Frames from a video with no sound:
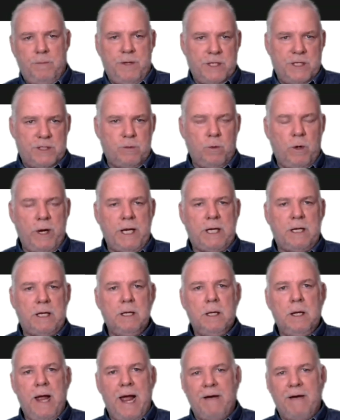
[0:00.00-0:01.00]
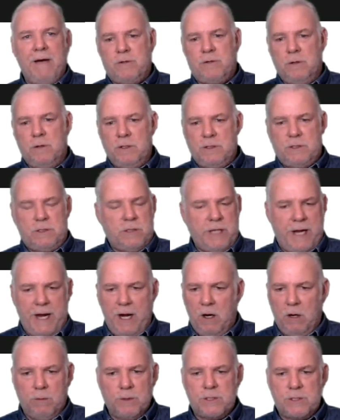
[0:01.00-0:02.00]
this week after a
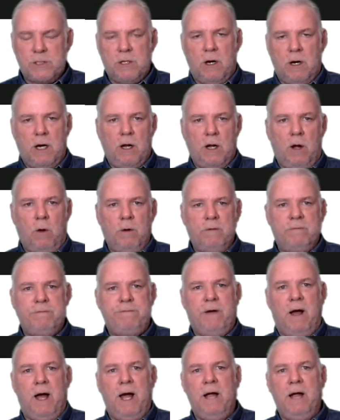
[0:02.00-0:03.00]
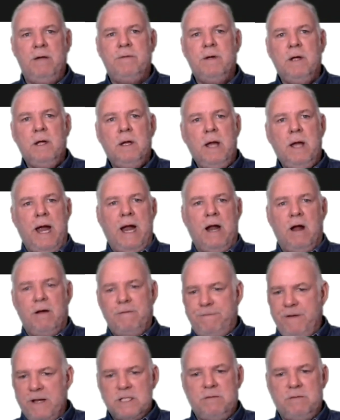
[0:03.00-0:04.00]
terrible start, 0-5. And
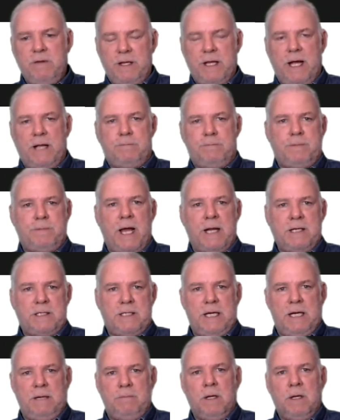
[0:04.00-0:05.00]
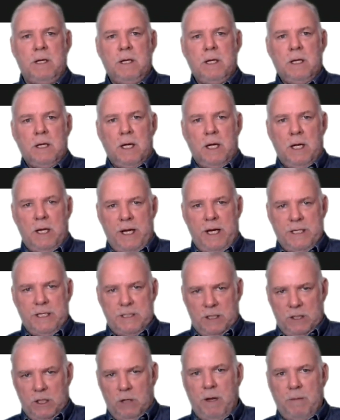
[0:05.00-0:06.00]
offensively, that team
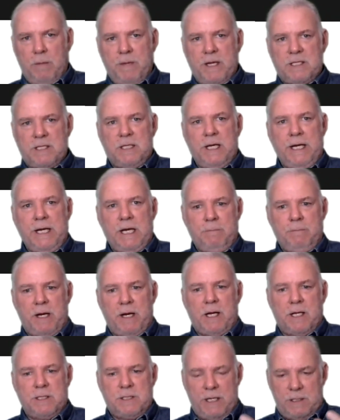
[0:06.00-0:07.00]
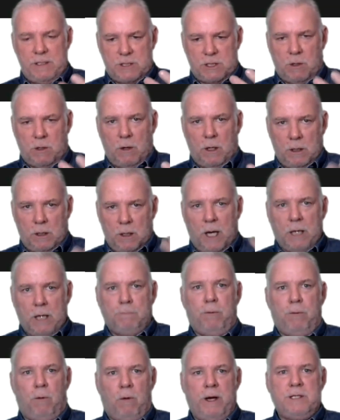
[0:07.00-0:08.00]
is a little bit misleading because they score a lot
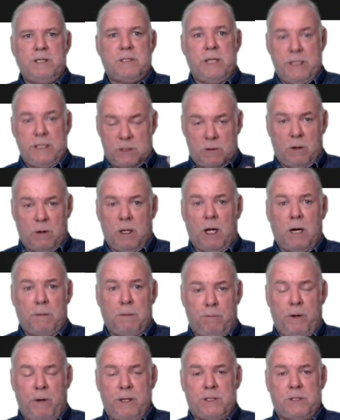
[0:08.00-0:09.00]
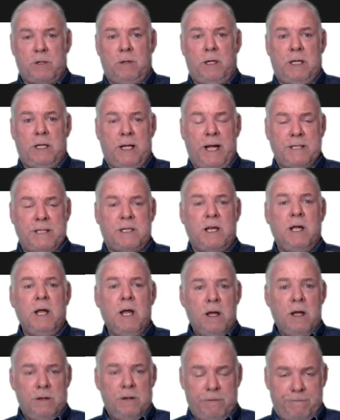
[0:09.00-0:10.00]
of points. They scored a lot of points certainly
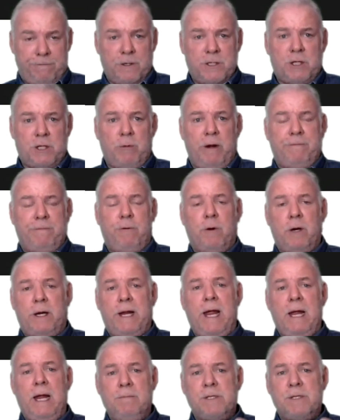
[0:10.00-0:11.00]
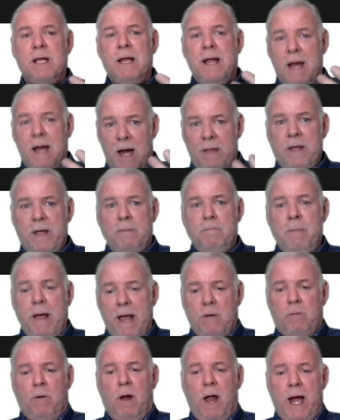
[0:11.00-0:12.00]
the first 3 or 4 games. And then
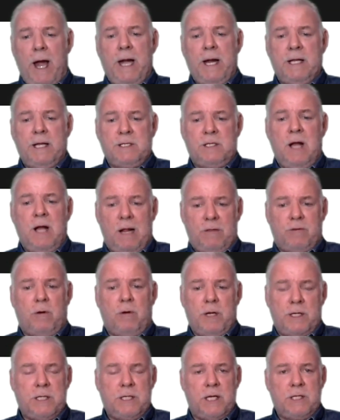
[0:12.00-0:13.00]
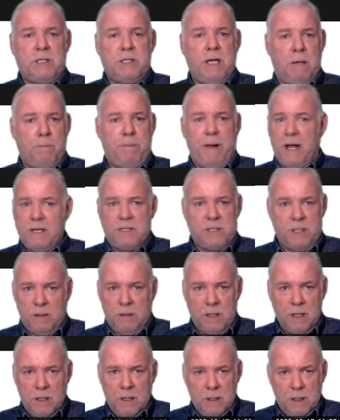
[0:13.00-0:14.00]
Matt Ryan has not thrown a touchdown pass
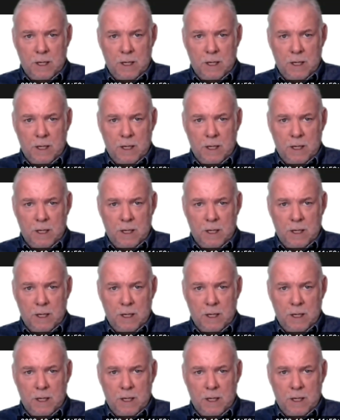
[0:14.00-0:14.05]
in